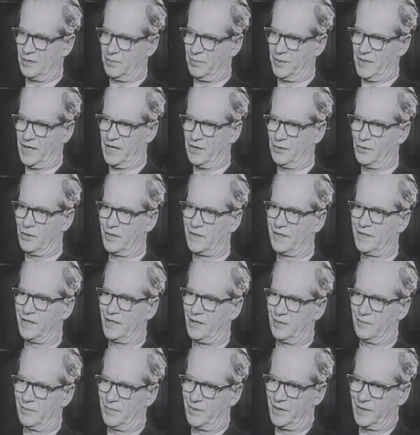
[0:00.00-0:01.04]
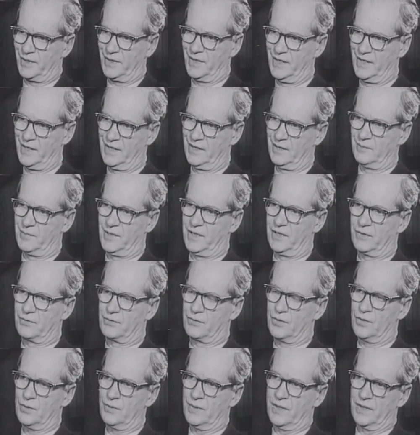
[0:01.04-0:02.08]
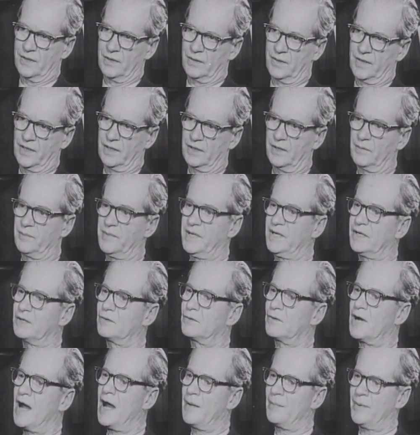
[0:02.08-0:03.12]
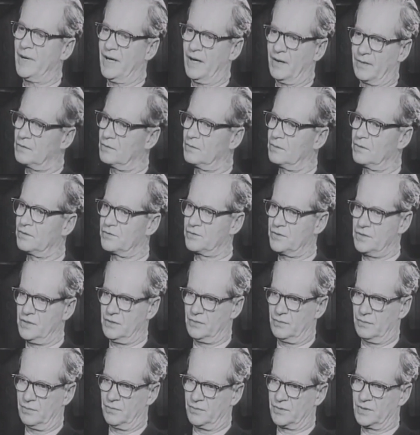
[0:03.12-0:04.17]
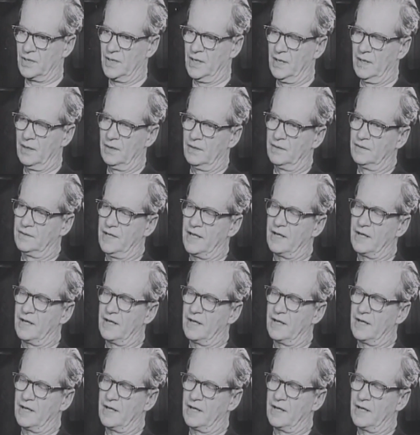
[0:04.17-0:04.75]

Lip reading: He'll play hooky, he'll be a truant, or he'll be a dropout, or something of that kind.